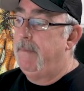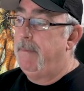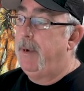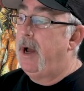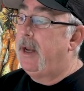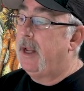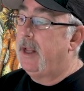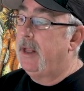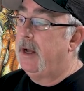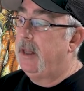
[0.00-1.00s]
But
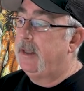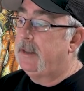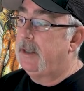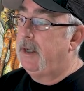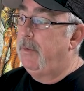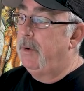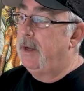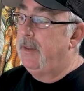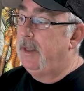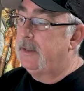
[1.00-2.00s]
let's look at one
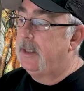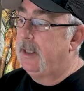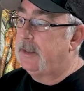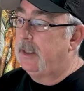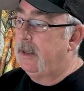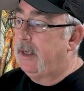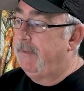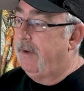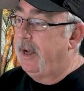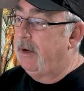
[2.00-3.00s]
of these. Let's look
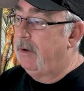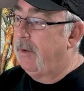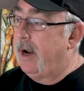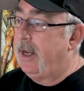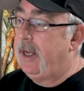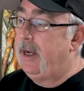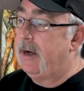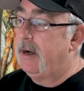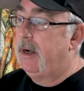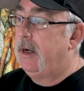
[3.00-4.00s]
if I go right
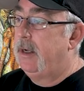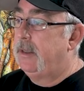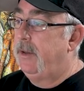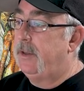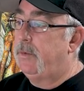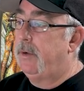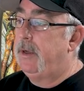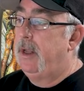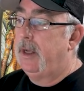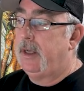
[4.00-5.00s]
here to this one,
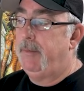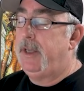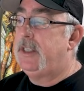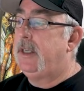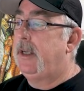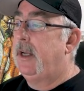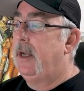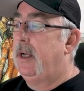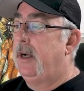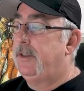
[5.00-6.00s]
Kamichi.
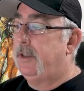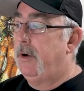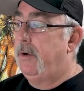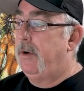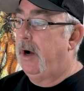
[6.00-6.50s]
So